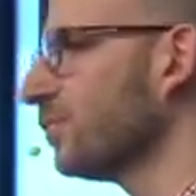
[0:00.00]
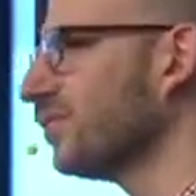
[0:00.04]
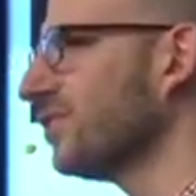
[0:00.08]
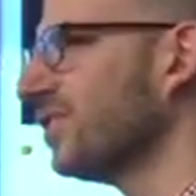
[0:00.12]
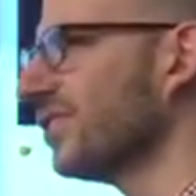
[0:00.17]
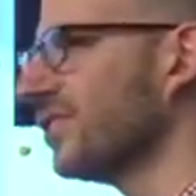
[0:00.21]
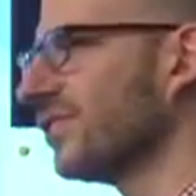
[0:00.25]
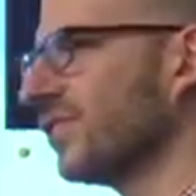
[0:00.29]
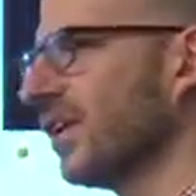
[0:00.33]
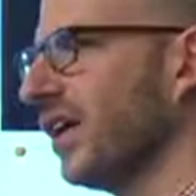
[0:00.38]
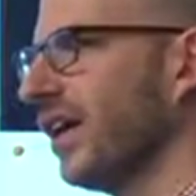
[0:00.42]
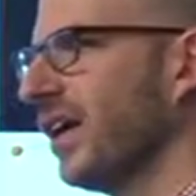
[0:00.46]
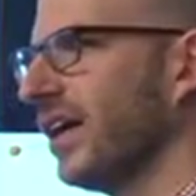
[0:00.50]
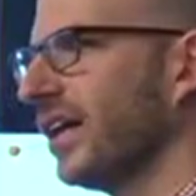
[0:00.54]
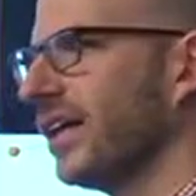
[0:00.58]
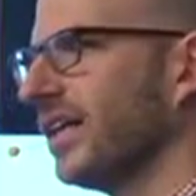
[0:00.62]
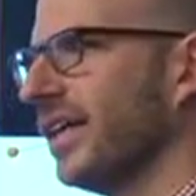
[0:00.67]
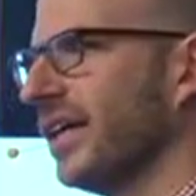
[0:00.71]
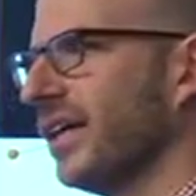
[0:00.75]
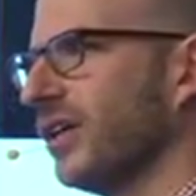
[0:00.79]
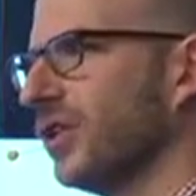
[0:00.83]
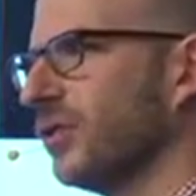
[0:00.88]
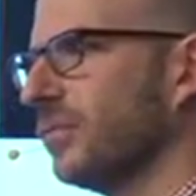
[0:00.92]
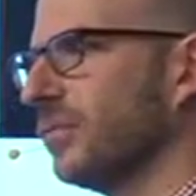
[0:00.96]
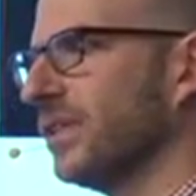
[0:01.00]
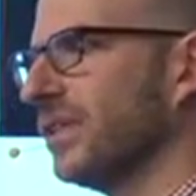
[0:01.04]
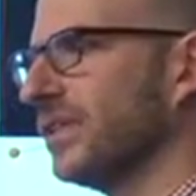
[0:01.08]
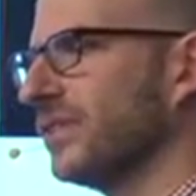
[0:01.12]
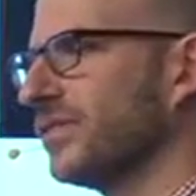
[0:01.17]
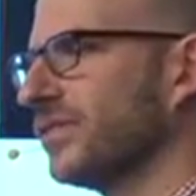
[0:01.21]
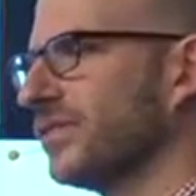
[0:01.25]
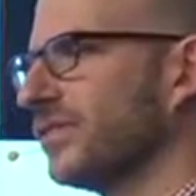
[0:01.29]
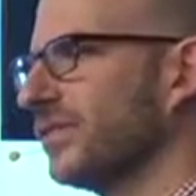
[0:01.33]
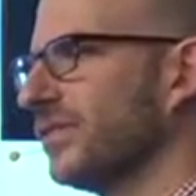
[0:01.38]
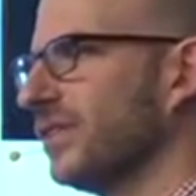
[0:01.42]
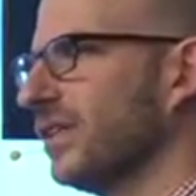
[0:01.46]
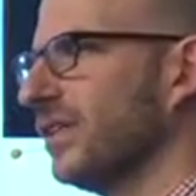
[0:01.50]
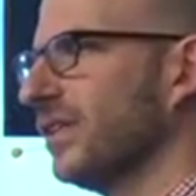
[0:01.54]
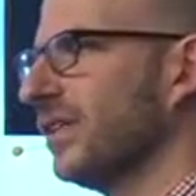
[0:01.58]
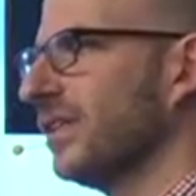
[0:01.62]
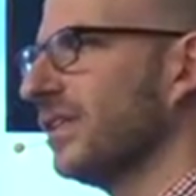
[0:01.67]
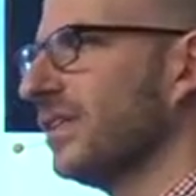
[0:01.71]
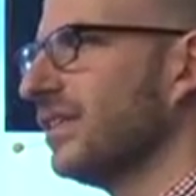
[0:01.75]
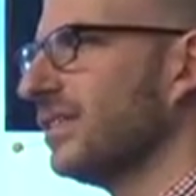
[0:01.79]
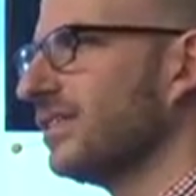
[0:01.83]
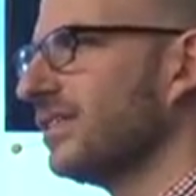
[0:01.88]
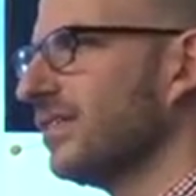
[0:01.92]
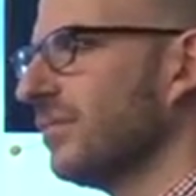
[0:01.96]
design elements
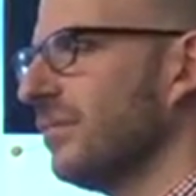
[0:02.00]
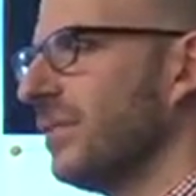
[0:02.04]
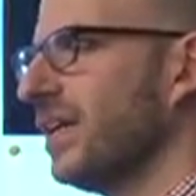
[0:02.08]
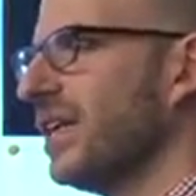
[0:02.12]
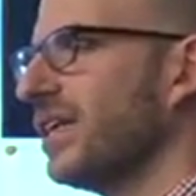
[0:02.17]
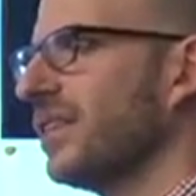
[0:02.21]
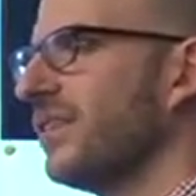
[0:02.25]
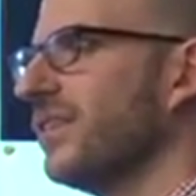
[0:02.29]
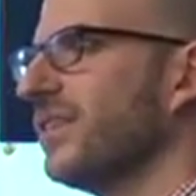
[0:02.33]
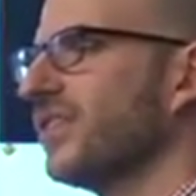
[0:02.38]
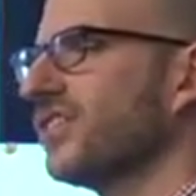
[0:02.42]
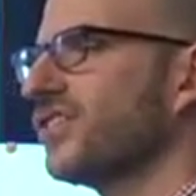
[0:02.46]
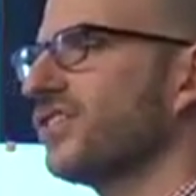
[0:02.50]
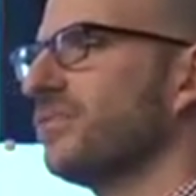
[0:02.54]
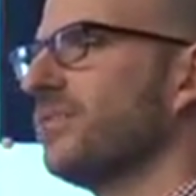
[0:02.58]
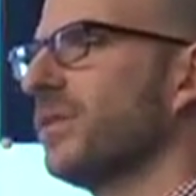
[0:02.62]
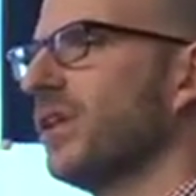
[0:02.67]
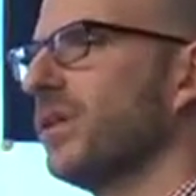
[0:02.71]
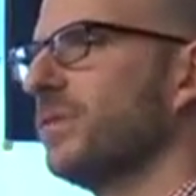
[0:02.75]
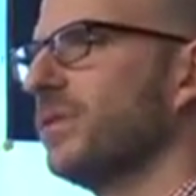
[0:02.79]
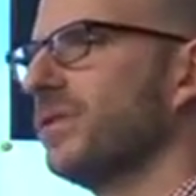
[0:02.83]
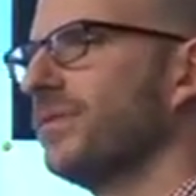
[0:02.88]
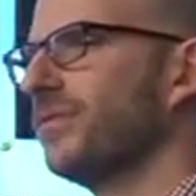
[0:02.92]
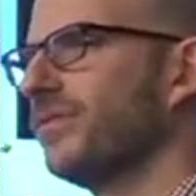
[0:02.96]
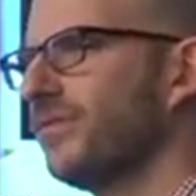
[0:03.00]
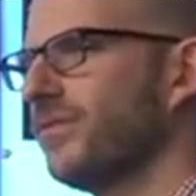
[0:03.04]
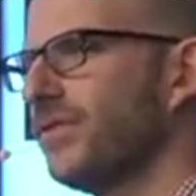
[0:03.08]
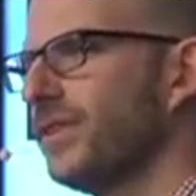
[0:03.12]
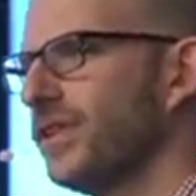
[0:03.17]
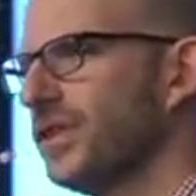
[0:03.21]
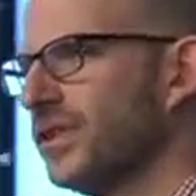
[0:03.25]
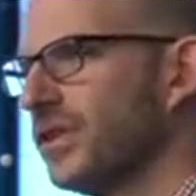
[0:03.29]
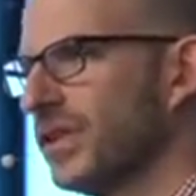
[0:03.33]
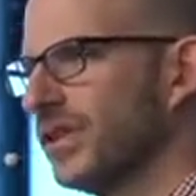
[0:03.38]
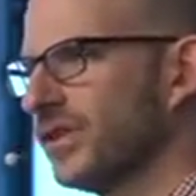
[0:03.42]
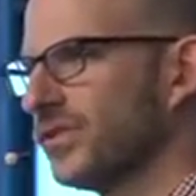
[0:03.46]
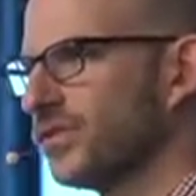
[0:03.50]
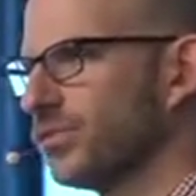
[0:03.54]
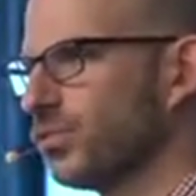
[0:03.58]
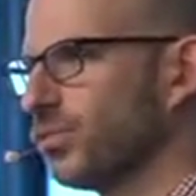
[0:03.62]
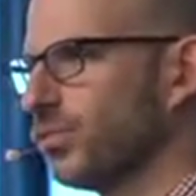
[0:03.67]
to make the experiment feel as